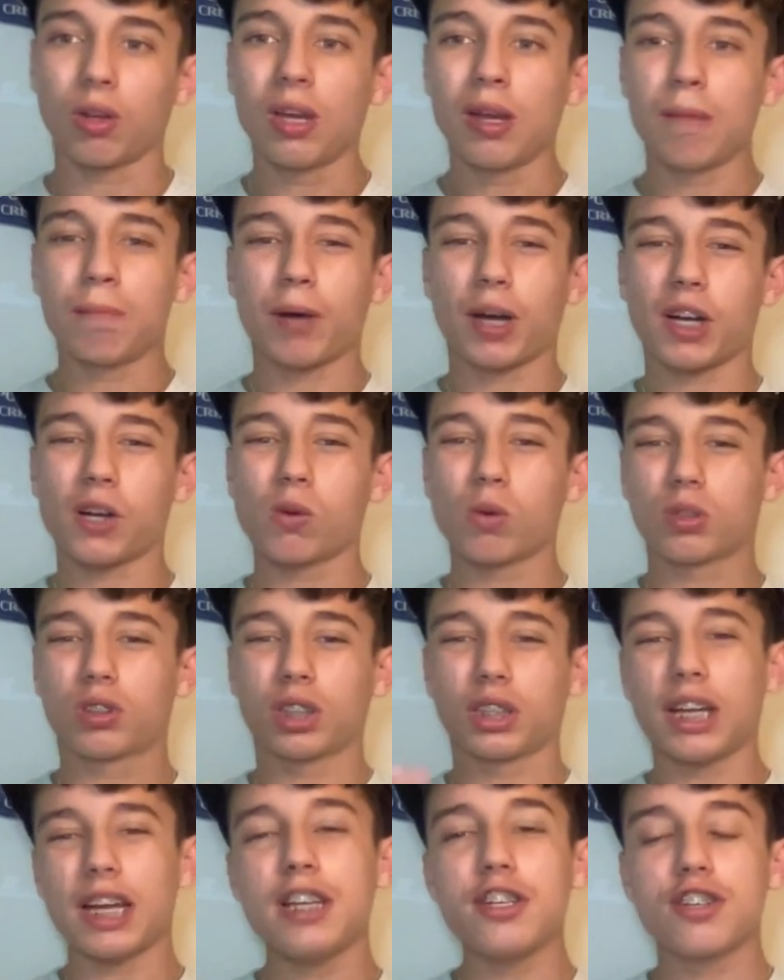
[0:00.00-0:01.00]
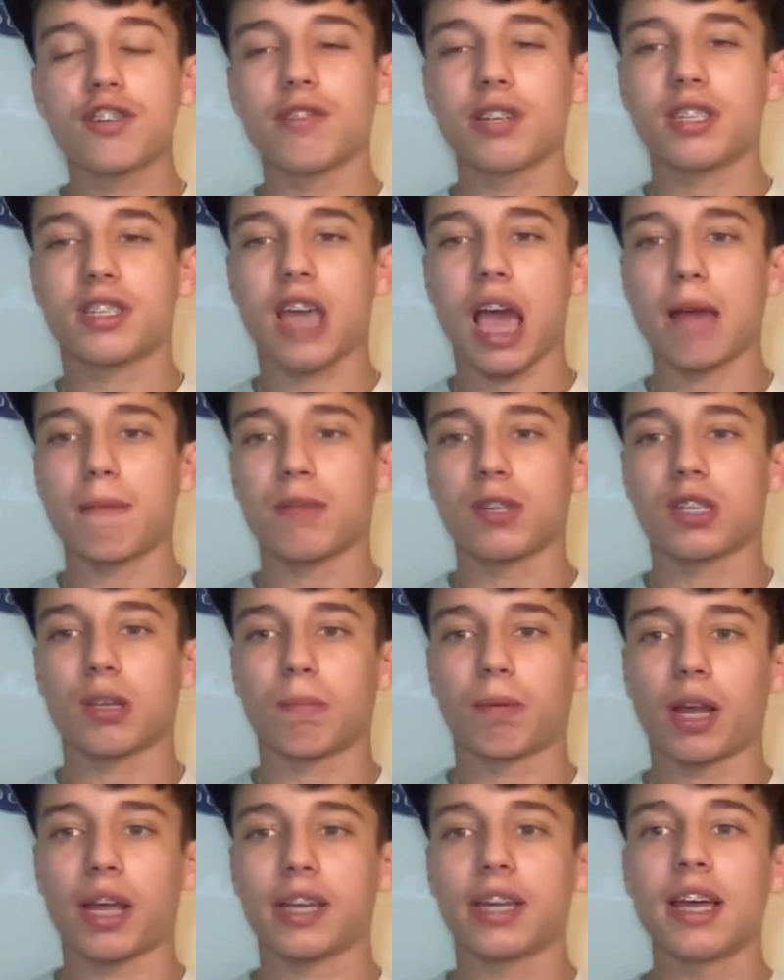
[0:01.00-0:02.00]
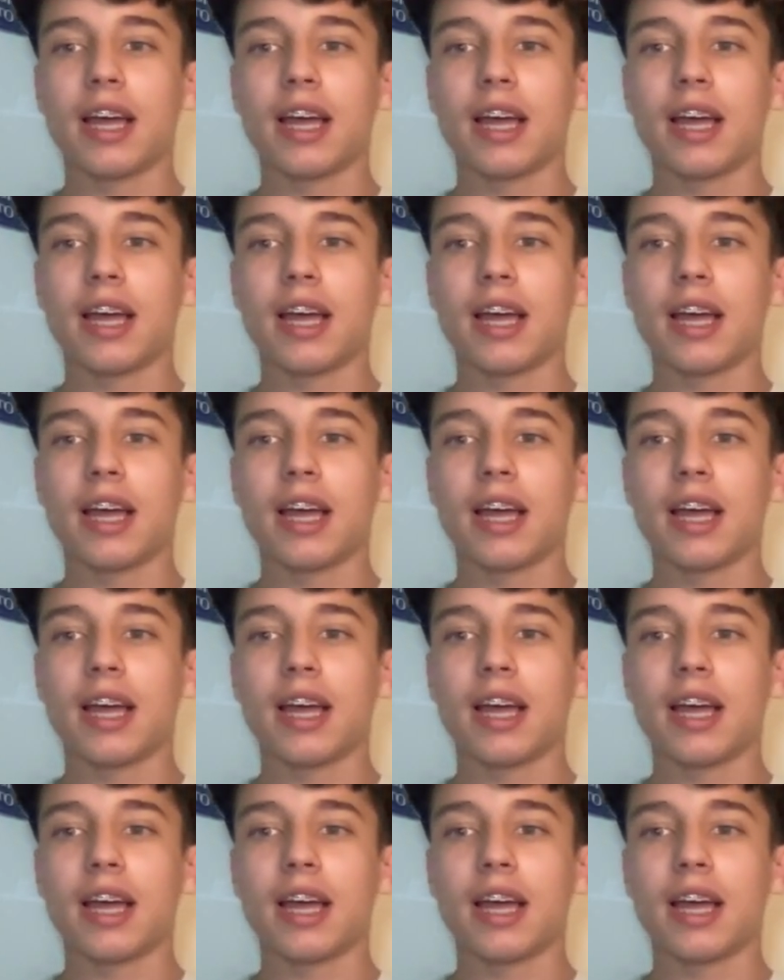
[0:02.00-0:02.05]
but also the injuries came into play,